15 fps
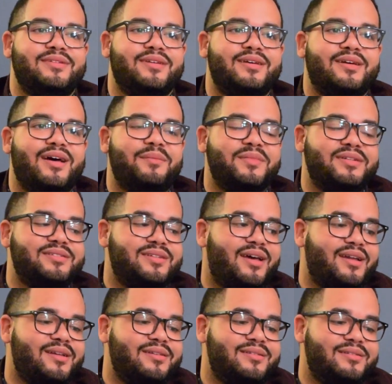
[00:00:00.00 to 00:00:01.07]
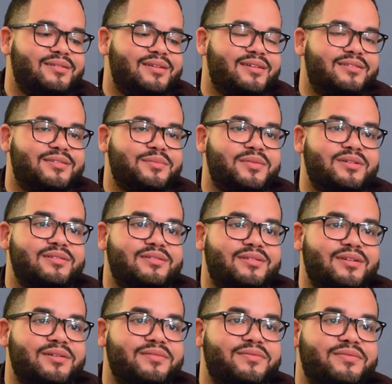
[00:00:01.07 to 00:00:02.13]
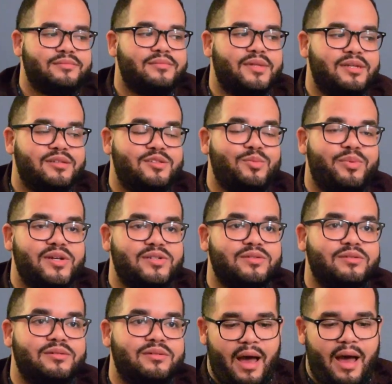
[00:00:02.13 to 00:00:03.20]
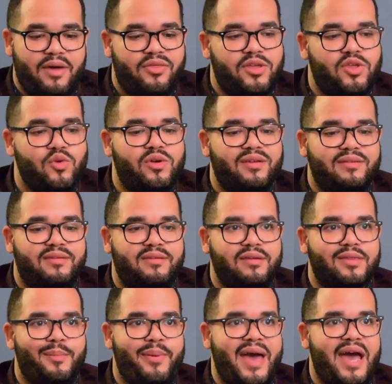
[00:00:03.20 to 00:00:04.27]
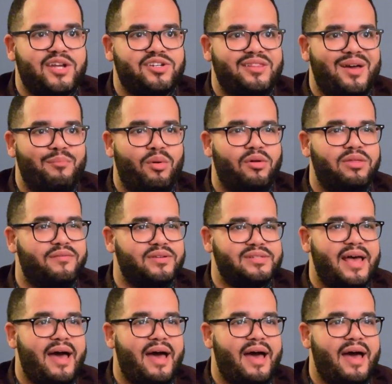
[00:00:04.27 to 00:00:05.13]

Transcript: Yeah, I'm excited. It's some good stuff. It's special. I think you can see the passion that both of us